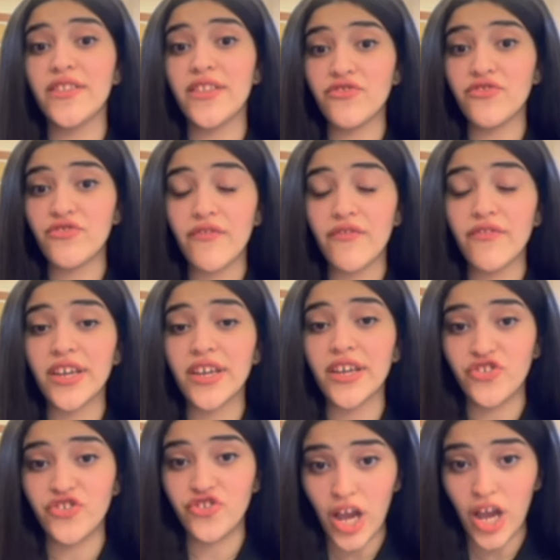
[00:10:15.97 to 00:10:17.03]
traffic
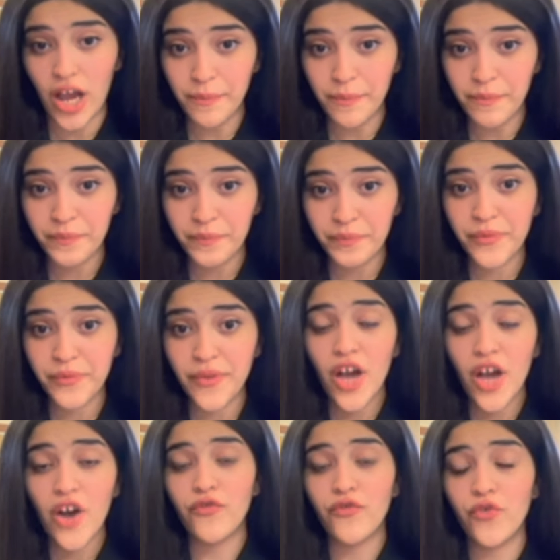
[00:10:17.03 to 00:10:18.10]
jam
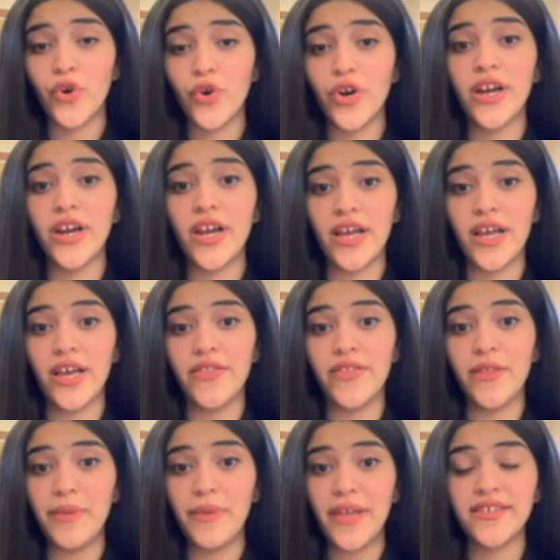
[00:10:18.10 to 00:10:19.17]
for
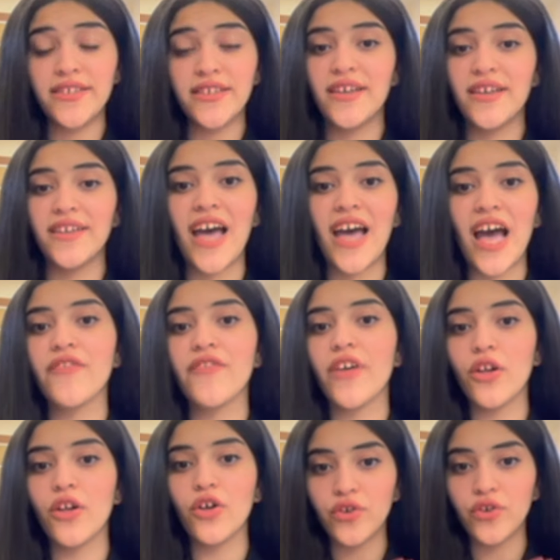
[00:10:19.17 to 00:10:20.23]
the places that have a
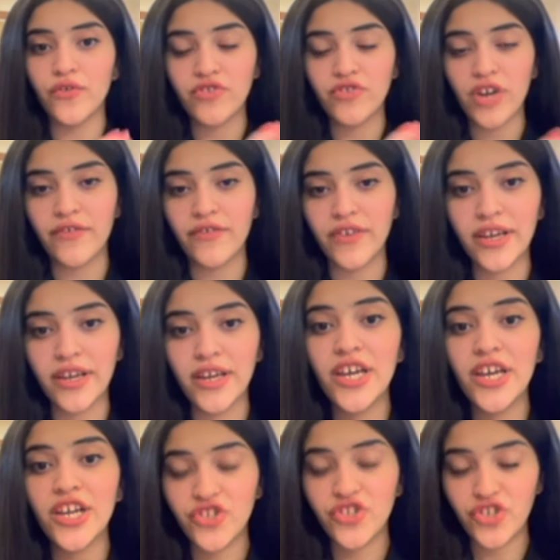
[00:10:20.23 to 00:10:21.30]
lot of traffic
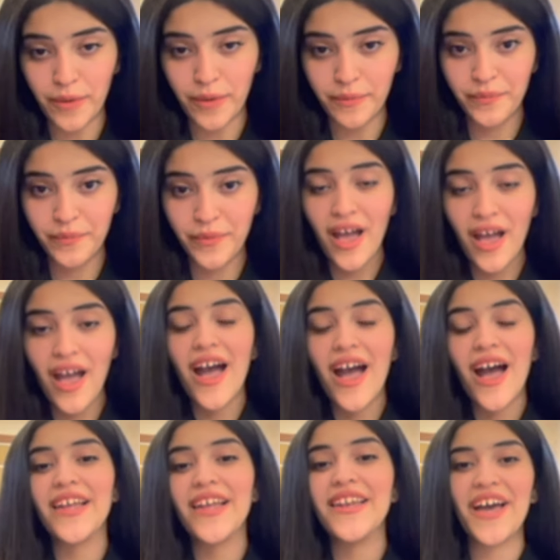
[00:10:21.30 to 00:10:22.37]
jam.
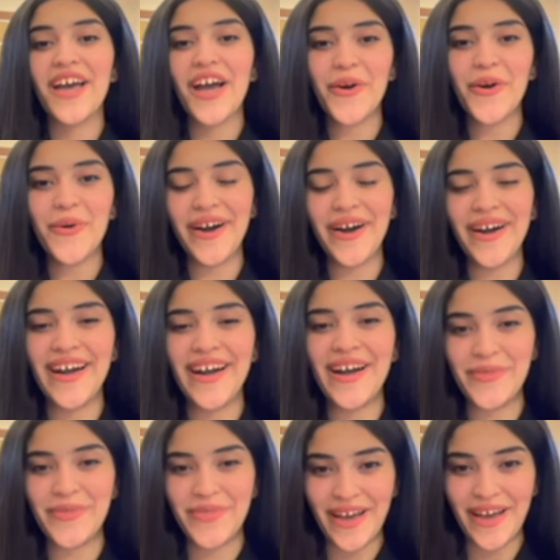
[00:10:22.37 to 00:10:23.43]
And now
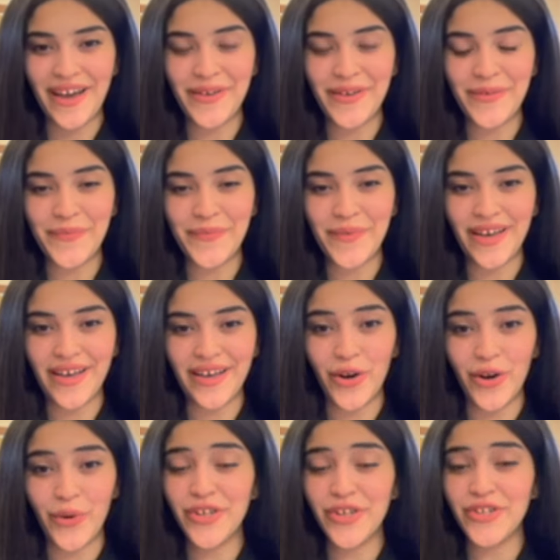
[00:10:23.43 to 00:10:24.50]
I am
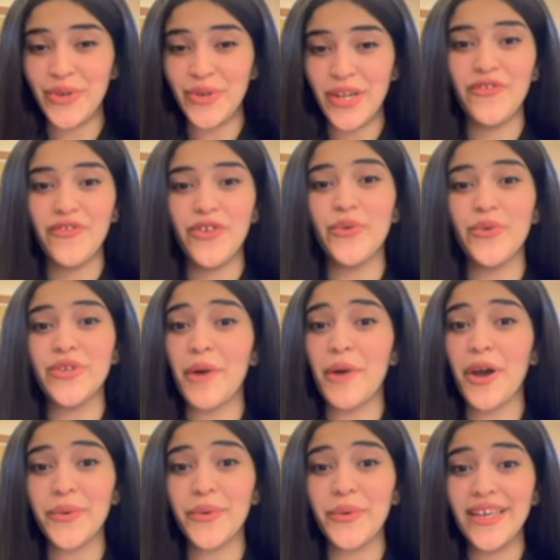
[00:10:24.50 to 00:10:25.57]
going to leave you with
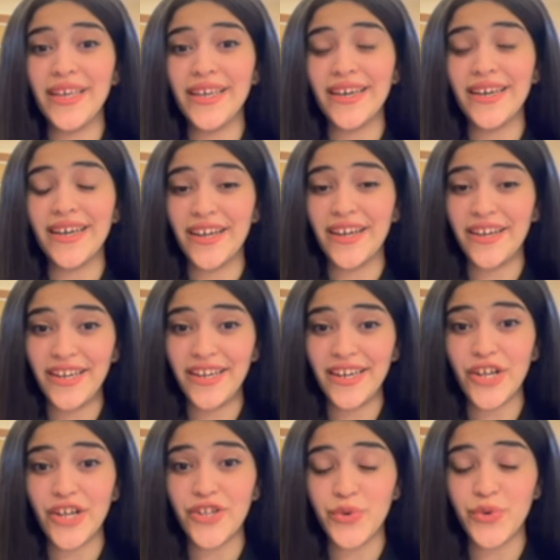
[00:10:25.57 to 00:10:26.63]
my colleague
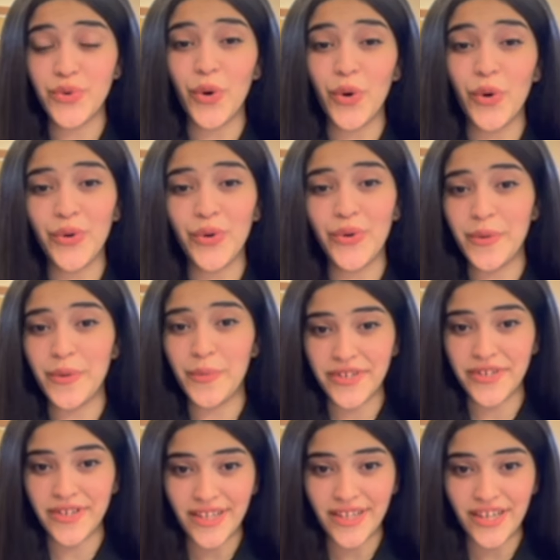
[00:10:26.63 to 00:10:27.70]
Karina to conclude the
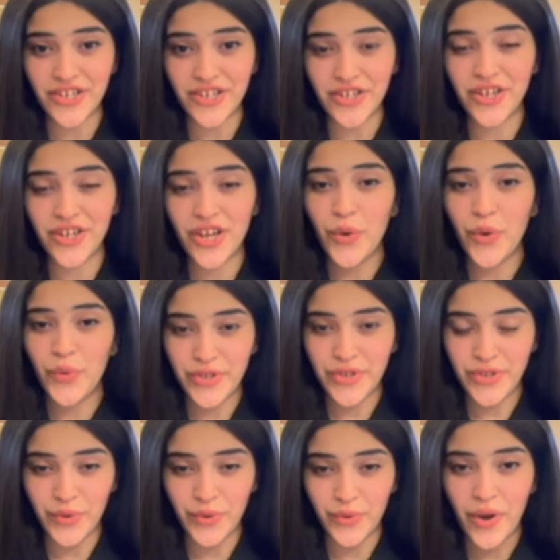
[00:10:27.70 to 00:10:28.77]
presentation with
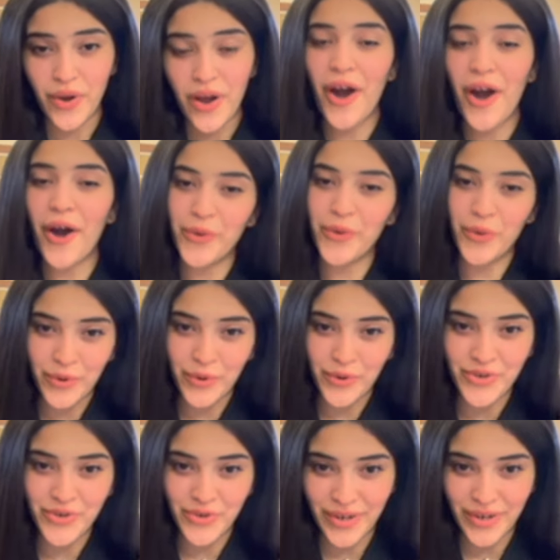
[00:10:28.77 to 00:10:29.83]
you. I hope you
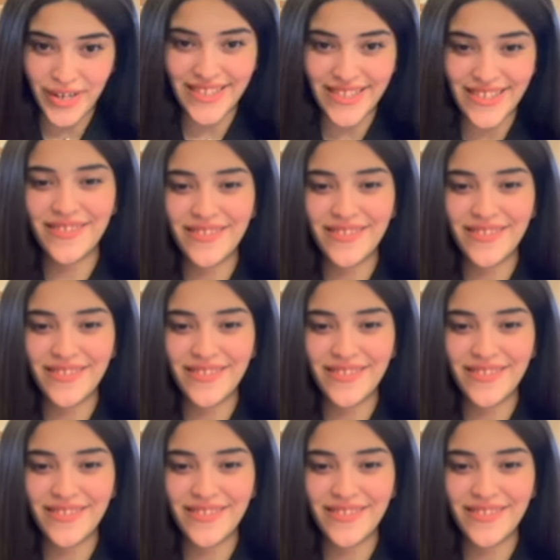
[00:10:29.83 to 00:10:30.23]
enjoy it.